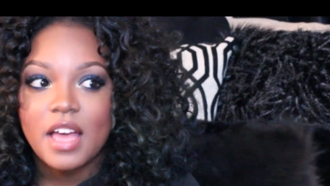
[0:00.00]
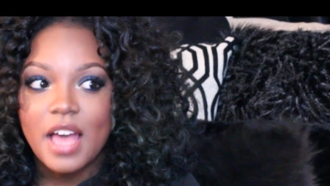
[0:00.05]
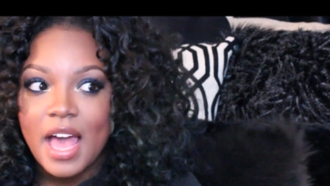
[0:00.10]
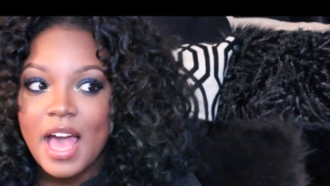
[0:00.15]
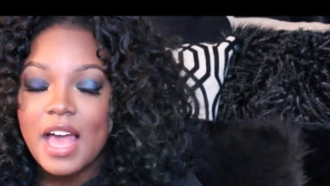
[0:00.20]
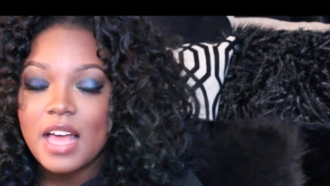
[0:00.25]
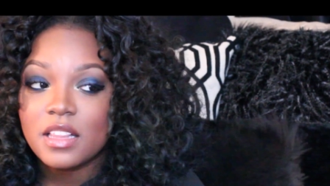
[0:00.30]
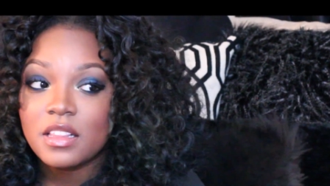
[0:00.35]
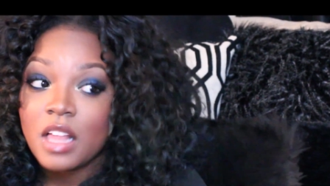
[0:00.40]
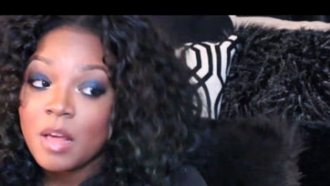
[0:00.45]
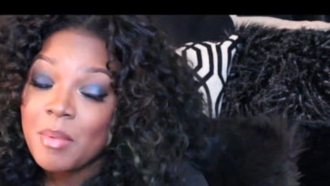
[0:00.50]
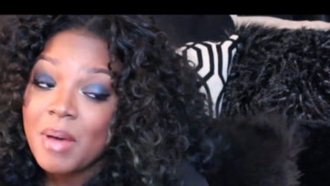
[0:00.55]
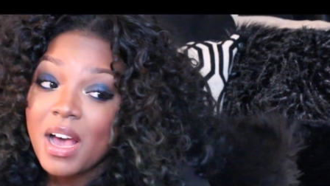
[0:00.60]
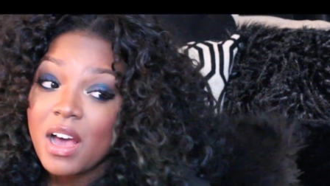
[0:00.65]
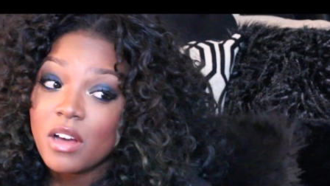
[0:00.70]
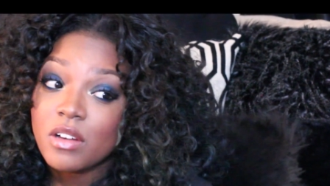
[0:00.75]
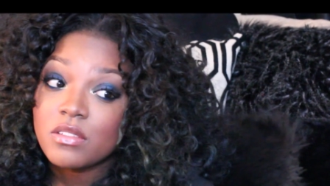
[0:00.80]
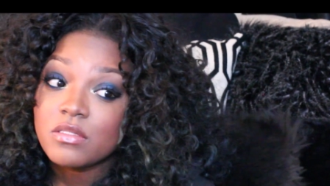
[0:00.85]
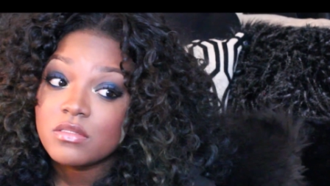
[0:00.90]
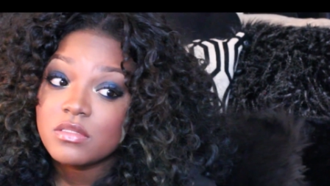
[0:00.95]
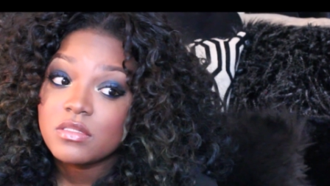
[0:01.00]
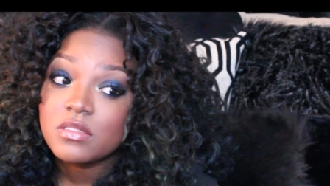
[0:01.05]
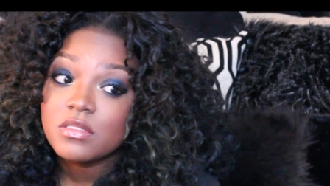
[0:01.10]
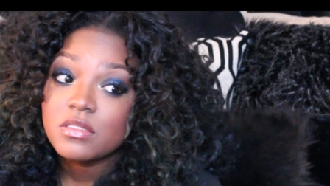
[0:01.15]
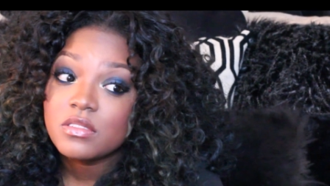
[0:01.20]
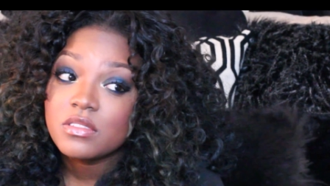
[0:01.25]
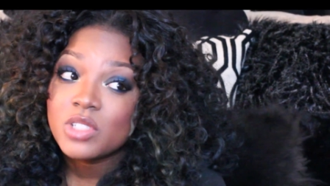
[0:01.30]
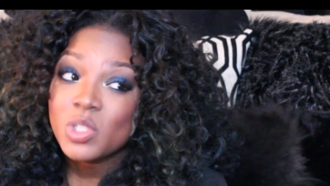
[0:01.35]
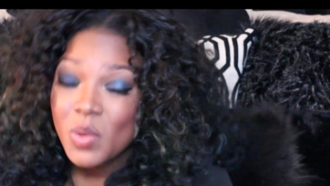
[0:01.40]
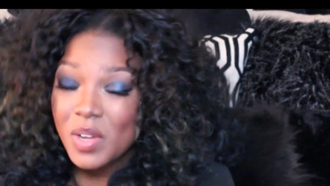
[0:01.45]
At about
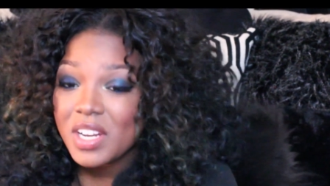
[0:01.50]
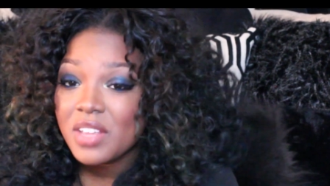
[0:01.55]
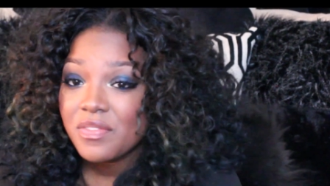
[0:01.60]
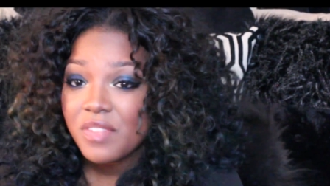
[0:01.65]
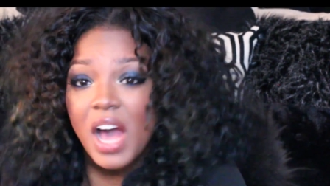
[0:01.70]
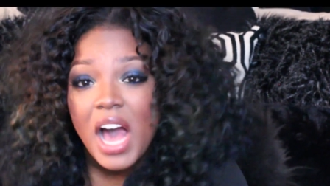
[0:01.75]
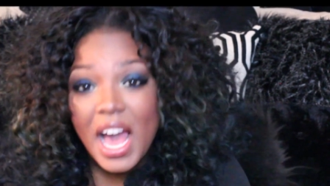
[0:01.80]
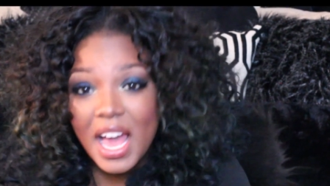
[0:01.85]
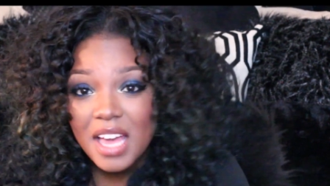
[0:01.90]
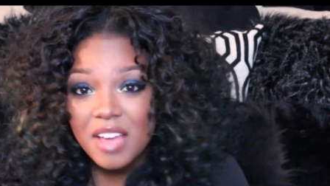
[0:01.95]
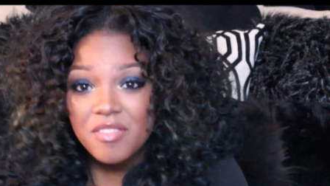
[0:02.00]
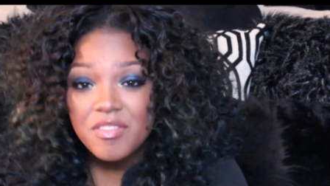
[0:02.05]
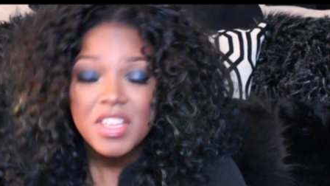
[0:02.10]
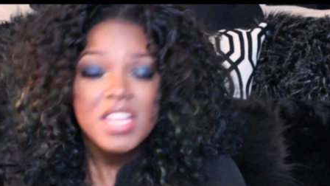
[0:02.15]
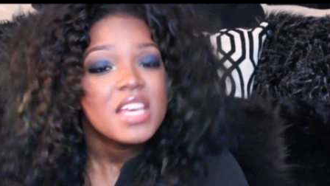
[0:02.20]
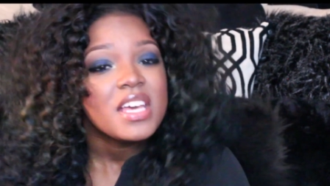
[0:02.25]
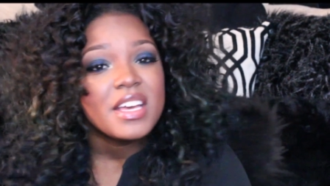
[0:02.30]
25